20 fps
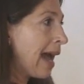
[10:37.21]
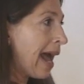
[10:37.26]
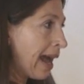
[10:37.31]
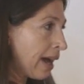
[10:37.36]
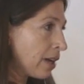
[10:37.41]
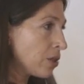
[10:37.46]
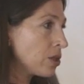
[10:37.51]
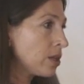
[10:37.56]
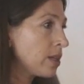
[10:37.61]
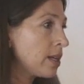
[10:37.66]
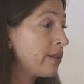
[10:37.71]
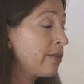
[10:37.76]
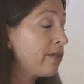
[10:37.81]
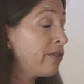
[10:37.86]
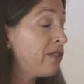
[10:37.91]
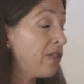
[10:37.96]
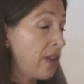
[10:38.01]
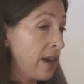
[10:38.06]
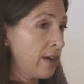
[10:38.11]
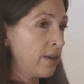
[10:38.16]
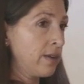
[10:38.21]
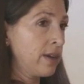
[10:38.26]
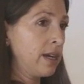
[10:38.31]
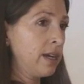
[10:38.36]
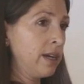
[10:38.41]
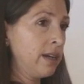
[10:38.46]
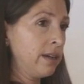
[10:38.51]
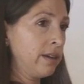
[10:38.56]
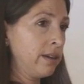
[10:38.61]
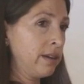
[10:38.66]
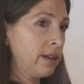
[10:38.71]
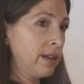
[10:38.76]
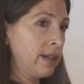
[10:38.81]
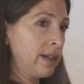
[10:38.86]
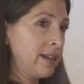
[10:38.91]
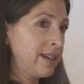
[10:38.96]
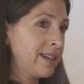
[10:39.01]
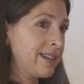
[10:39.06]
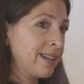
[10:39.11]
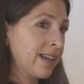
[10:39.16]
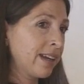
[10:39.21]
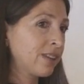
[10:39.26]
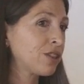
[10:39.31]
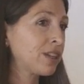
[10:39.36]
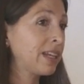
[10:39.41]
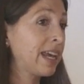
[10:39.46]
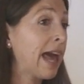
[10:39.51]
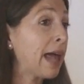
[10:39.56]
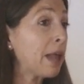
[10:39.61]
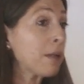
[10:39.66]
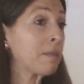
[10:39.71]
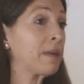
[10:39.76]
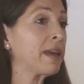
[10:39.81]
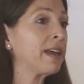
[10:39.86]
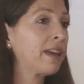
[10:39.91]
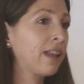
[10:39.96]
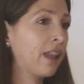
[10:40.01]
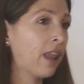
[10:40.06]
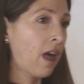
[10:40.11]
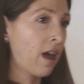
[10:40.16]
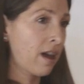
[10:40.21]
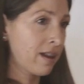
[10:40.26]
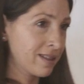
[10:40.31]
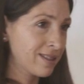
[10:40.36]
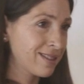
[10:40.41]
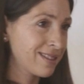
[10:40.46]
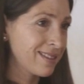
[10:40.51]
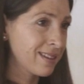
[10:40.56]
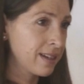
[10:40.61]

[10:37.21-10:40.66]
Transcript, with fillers: actually very is actually helping a lot